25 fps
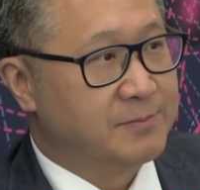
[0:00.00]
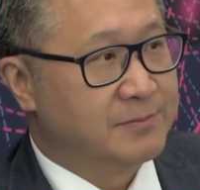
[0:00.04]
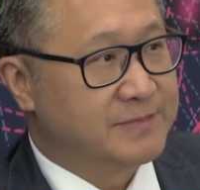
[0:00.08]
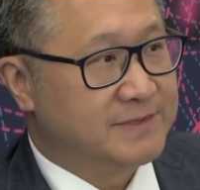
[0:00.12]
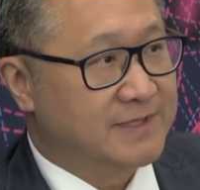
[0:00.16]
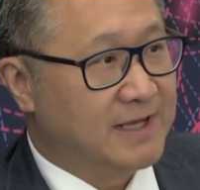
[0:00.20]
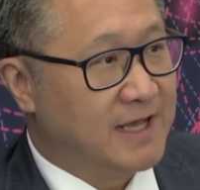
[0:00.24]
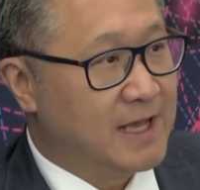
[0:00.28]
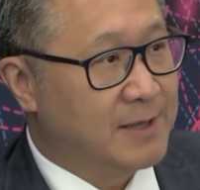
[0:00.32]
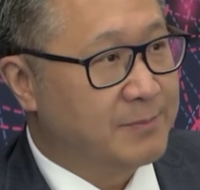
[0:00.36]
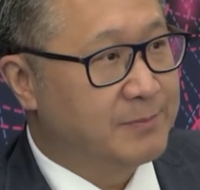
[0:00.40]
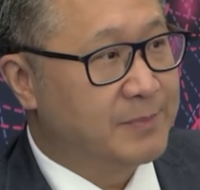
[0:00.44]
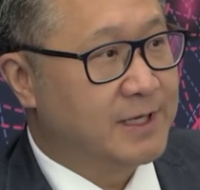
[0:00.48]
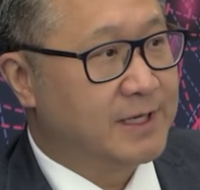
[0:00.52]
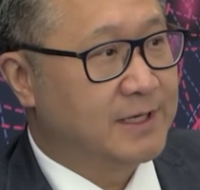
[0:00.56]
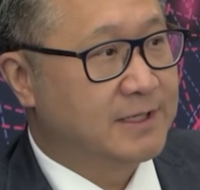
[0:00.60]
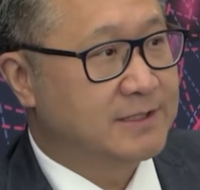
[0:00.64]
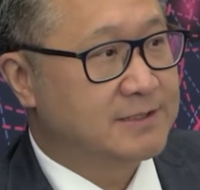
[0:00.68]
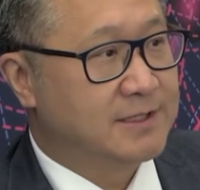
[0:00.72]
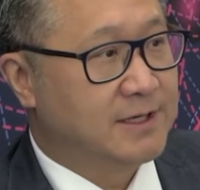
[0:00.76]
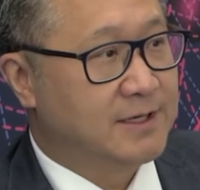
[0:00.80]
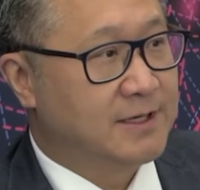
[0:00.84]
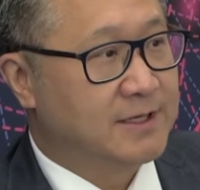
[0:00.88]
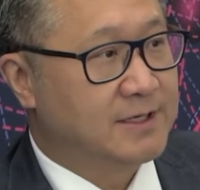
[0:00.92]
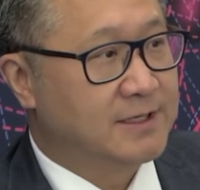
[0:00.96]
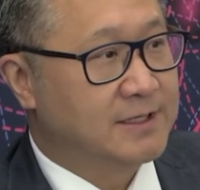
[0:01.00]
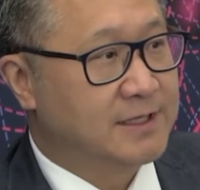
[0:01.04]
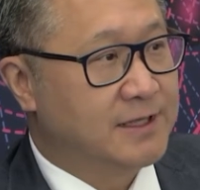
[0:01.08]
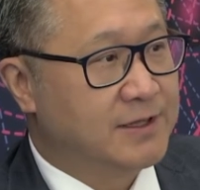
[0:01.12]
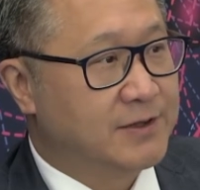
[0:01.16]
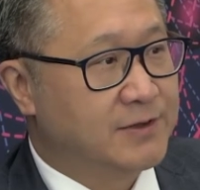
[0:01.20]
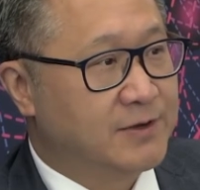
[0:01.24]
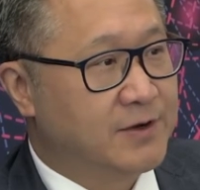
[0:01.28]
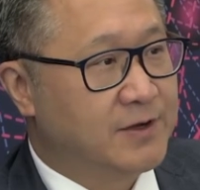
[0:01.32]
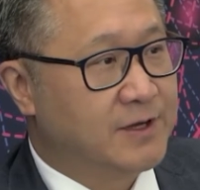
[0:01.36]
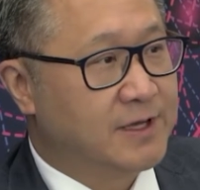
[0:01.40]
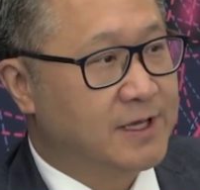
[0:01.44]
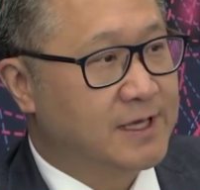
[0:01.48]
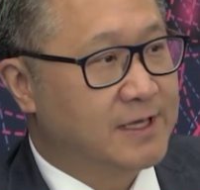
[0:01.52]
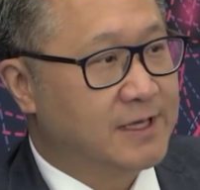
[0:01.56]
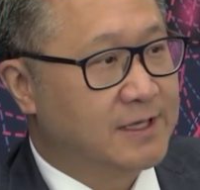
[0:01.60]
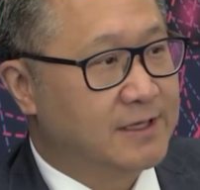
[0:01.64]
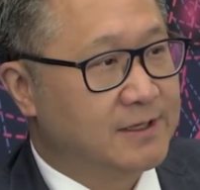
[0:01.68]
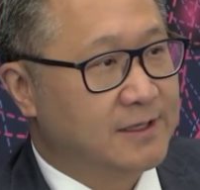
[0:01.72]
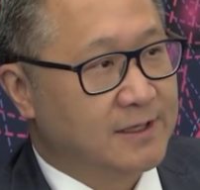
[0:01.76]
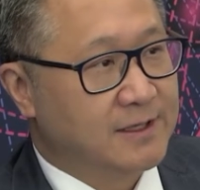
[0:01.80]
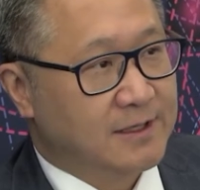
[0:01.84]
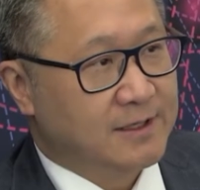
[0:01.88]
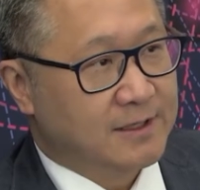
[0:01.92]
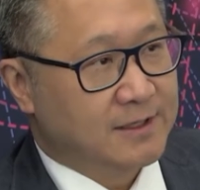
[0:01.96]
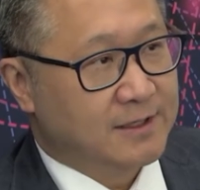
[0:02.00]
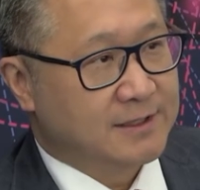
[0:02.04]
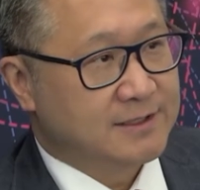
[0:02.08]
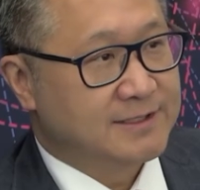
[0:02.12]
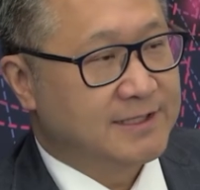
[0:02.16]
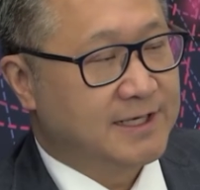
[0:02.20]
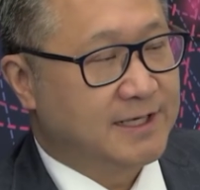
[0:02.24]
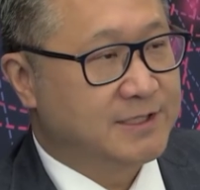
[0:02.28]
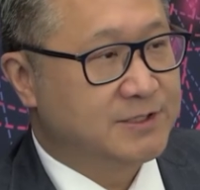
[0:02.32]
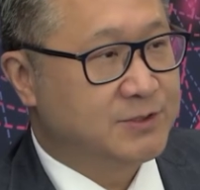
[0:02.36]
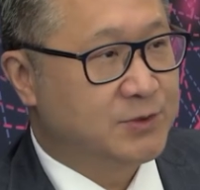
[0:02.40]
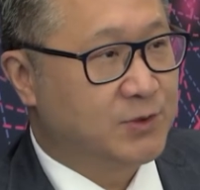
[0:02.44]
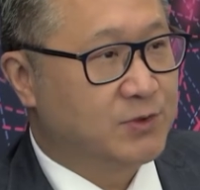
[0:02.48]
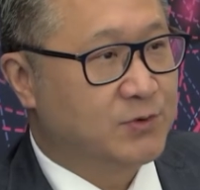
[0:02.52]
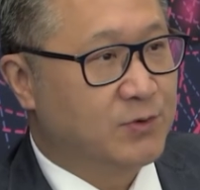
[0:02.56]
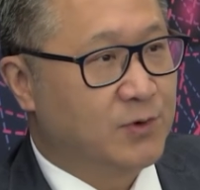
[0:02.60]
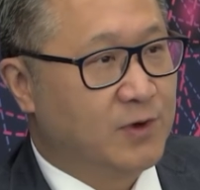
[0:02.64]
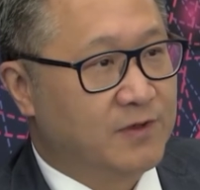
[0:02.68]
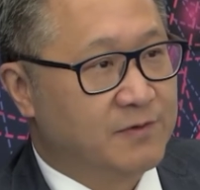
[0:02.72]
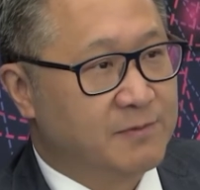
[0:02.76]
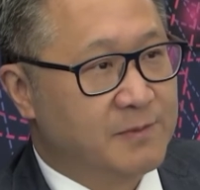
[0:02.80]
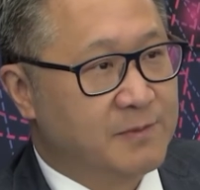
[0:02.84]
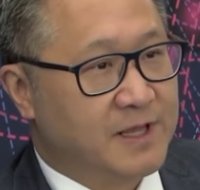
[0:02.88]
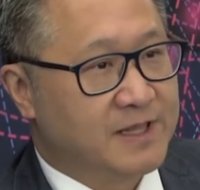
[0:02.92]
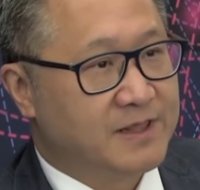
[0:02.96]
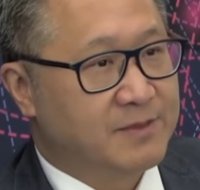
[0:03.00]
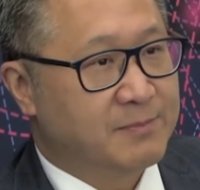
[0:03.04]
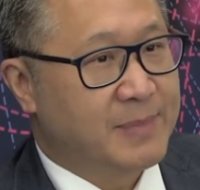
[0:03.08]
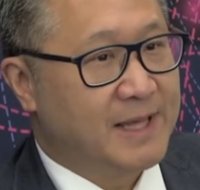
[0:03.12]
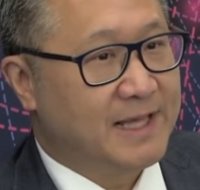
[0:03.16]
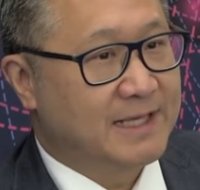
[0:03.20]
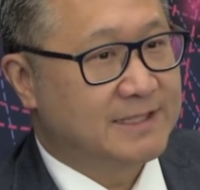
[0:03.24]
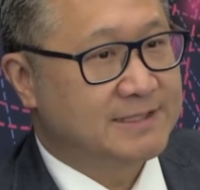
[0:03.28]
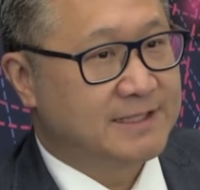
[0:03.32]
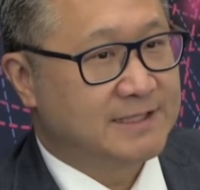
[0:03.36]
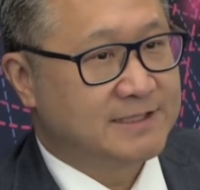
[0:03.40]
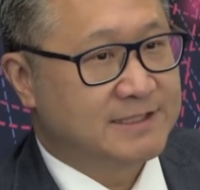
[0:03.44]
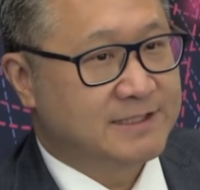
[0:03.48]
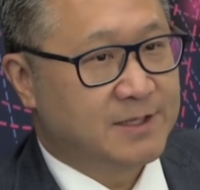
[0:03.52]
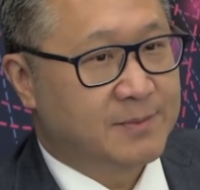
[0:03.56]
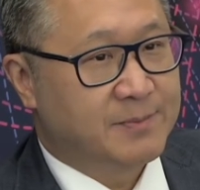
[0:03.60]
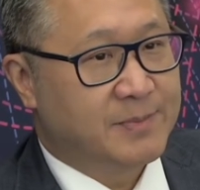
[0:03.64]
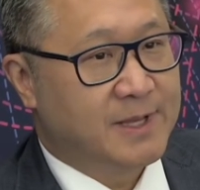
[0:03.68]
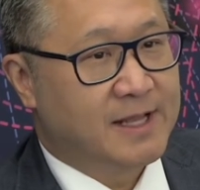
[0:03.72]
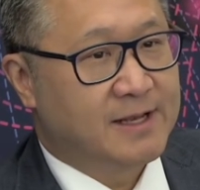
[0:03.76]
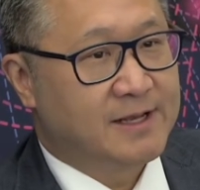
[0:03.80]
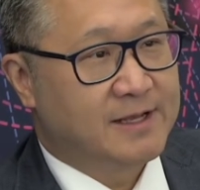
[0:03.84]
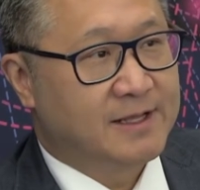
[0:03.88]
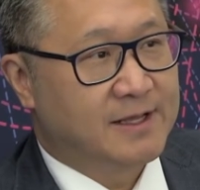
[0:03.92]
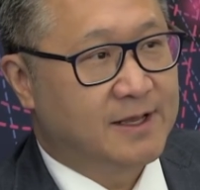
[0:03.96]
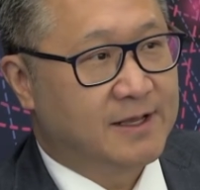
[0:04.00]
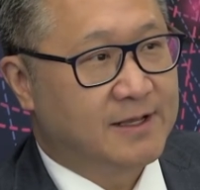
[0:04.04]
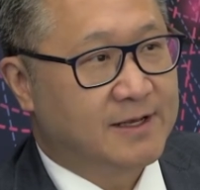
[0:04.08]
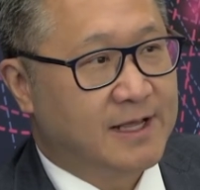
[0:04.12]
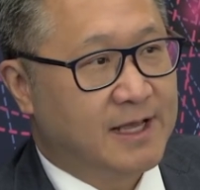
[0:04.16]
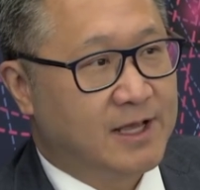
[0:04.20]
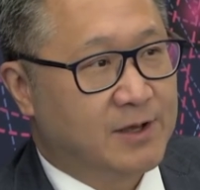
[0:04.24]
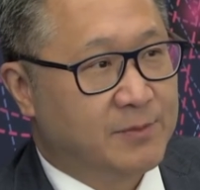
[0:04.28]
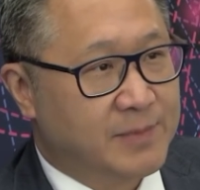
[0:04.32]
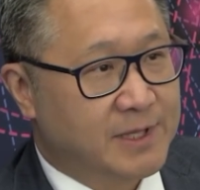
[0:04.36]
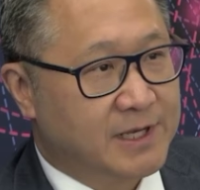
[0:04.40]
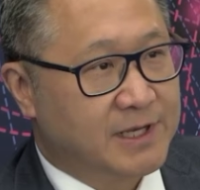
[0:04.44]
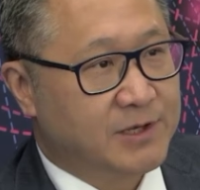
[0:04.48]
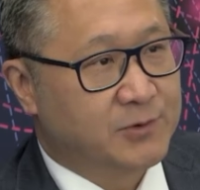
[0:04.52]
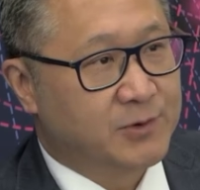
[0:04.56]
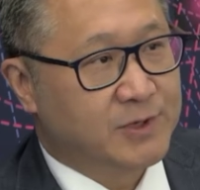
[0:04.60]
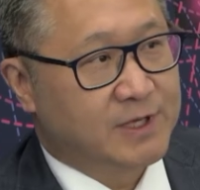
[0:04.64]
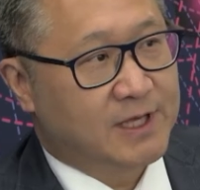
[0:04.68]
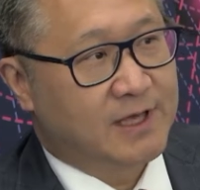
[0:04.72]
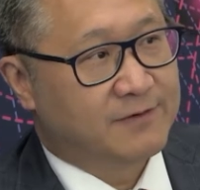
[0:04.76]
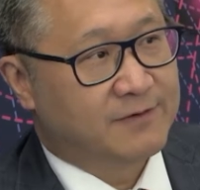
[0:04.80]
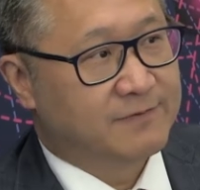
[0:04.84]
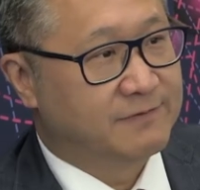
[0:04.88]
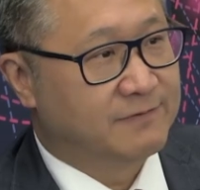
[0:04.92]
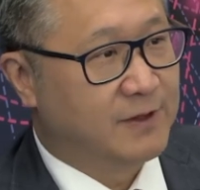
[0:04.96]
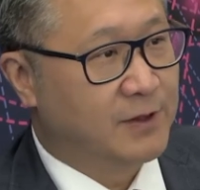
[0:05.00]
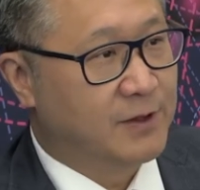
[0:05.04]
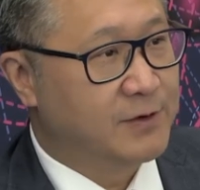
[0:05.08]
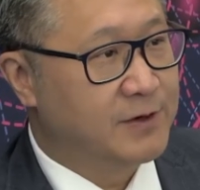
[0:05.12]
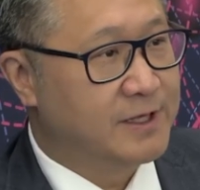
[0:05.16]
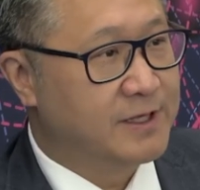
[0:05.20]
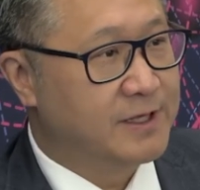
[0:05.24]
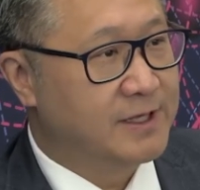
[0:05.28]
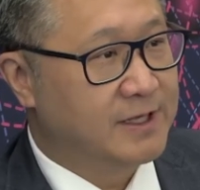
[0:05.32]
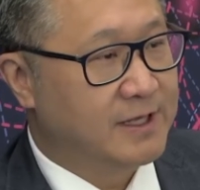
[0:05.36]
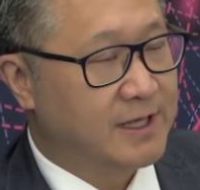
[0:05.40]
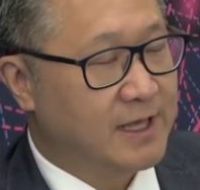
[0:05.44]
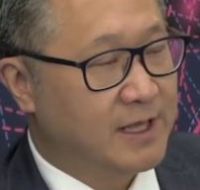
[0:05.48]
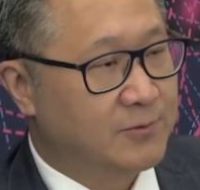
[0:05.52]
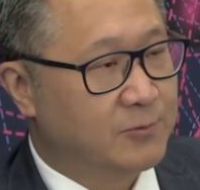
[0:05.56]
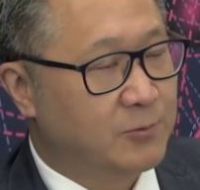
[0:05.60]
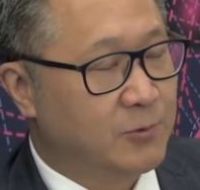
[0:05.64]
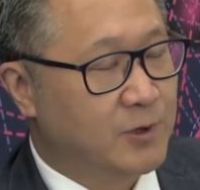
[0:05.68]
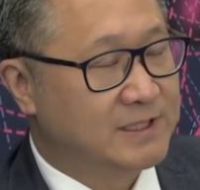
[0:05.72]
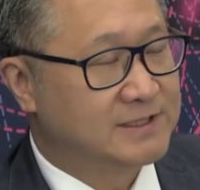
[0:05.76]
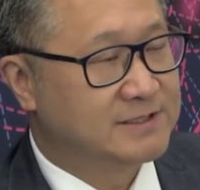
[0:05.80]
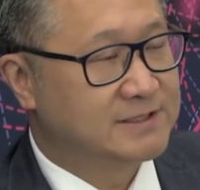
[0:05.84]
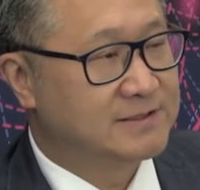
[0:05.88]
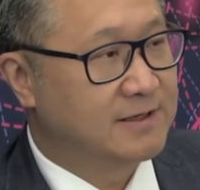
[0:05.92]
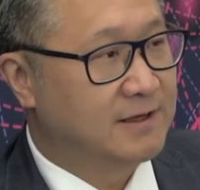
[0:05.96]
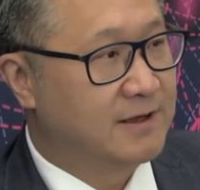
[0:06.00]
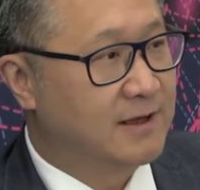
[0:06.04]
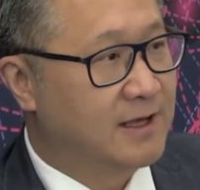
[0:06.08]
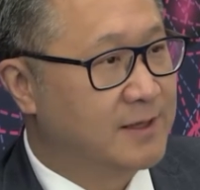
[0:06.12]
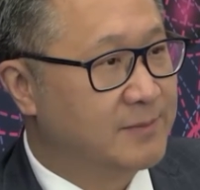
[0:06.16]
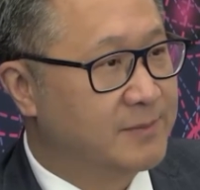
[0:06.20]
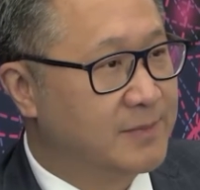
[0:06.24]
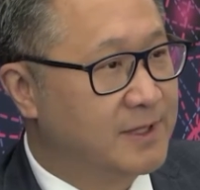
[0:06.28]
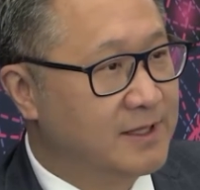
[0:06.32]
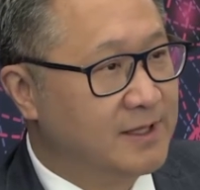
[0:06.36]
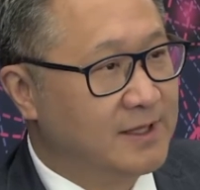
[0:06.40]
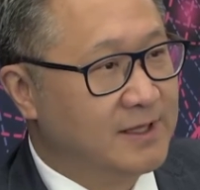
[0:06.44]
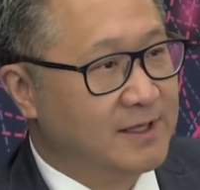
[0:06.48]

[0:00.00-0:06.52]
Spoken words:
topics on either a 6 or 12-month basis, depending on how many we have floating at one time,